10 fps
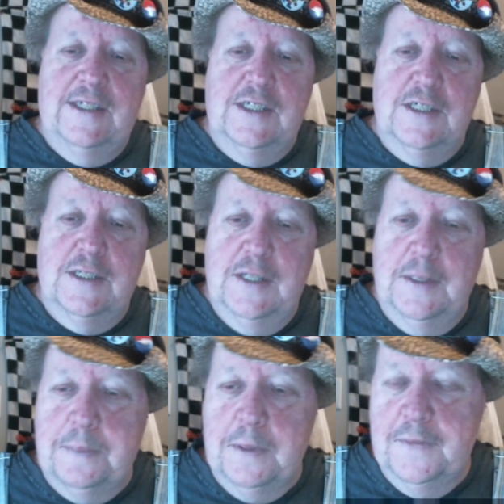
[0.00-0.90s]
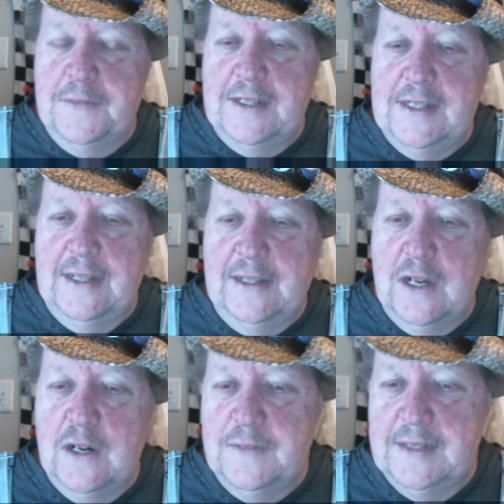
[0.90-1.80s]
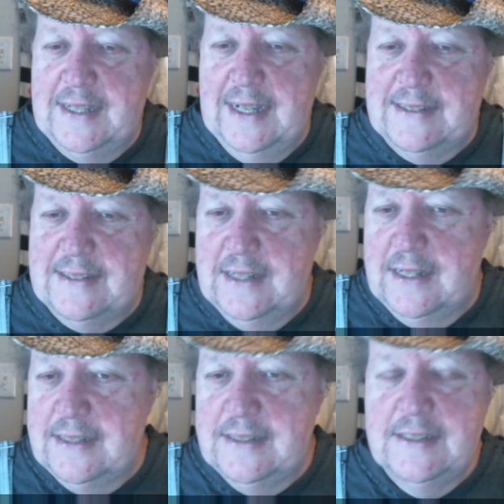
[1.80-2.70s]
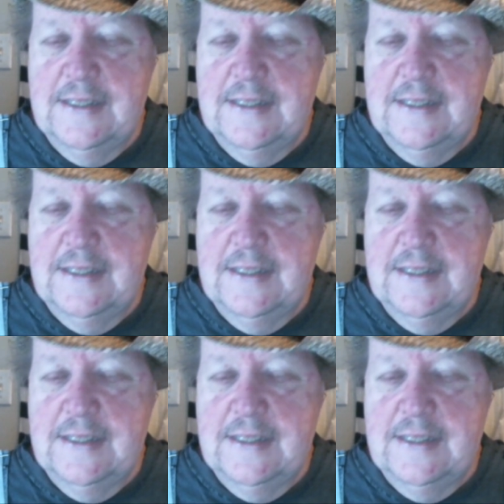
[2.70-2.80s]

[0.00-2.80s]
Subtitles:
your proof that you had the COVID test done,